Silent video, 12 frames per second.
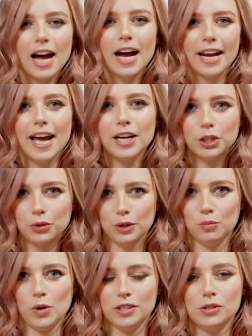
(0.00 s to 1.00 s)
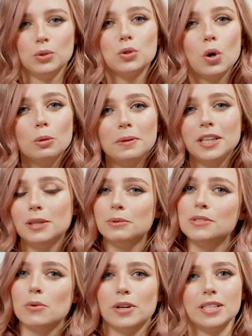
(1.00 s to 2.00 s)
I had a groom once who told me he
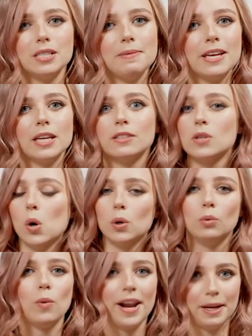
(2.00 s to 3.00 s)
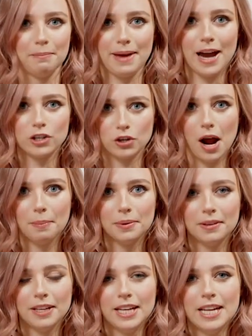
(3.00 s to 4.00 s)
was going to make his own wedding backdrop.
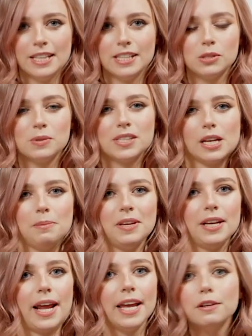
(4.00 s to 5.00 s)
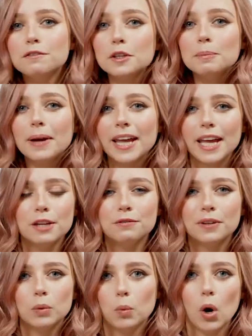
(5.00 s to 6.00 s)
This was going to be an 8-foot by
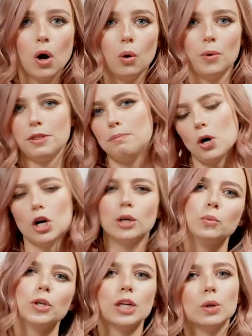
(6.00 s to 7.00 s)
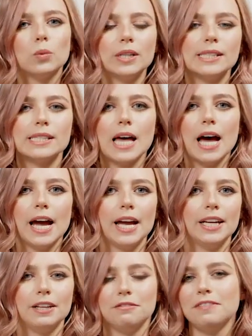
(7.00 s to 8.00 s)
8-foot wall with barn wood on one
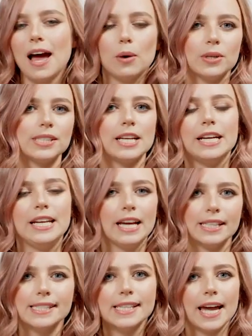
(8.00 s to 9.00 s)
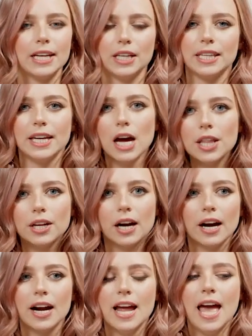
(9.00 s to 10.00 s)
side and flowers and a neon sign on the
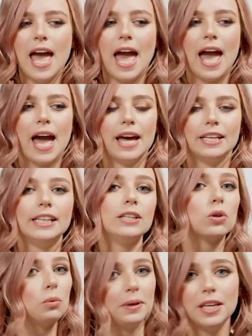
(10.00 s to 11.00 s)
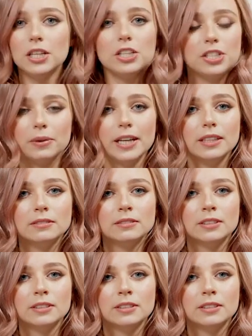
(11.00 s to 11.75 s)
other, and he told me he could do it.